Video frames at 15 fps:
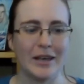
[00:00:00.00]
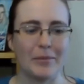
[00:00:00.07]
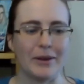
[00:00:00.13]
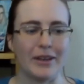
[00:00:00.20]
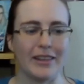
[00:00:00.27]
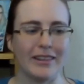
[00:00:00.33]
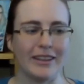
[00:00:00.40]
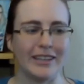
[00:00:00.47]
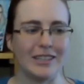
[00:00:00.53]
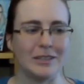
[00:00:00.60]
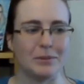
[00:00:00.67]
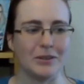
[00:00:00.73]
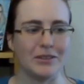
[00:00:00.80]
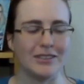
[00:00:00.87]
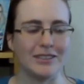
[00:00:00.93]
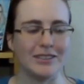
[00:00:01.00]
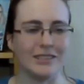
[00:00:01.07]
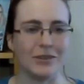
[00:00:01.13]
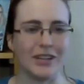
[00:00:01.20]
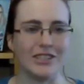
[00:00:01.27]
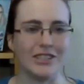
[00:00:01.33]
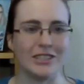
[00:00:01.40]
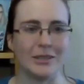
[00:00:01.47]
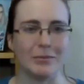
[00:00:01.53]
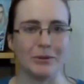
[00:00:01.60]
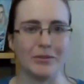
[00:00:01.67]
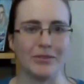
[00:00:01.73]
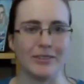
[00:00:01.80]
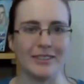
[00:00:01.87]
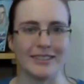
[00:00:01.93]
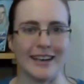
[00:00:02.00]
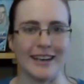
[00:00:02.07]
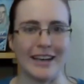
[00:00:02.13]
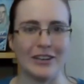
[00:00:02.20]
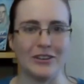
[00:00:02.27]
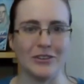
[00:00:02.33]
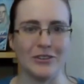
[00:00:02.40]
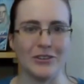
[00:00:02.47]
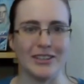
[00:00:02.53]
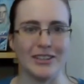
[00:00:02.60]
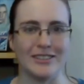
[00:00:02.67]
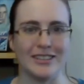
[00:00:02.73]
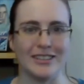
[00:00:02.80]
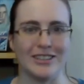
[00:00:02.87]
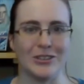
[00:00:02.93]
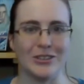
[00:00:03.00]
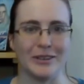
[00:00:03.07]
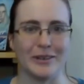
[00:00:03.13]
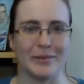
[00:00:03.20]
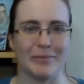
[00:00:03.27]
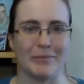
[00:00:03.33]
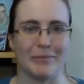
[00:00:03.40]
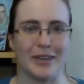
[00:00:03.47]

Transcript: but like he's building this friendship with this guy who is into him